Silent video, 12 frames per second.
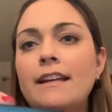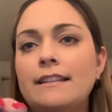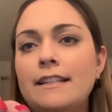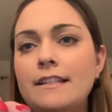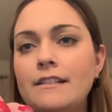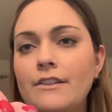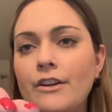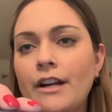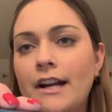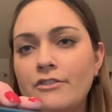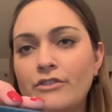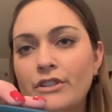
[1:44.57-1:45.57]
These are
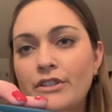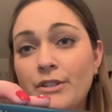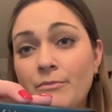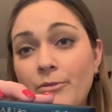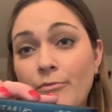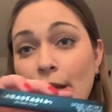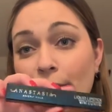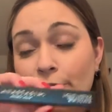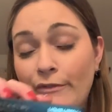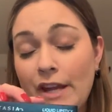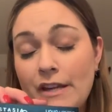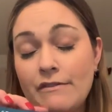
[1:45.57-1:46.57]
actually some of my
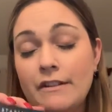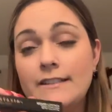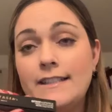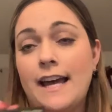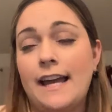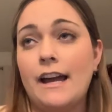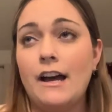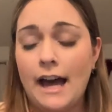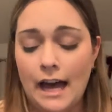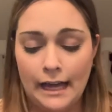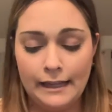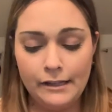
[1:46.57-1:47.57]
favorites. I
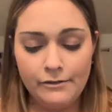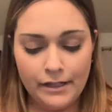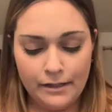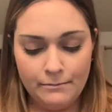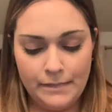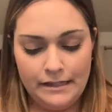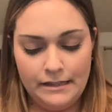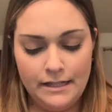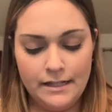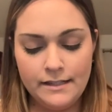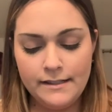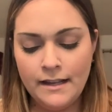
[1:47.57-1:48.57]
highly recommend
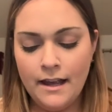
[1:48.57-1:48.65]
these.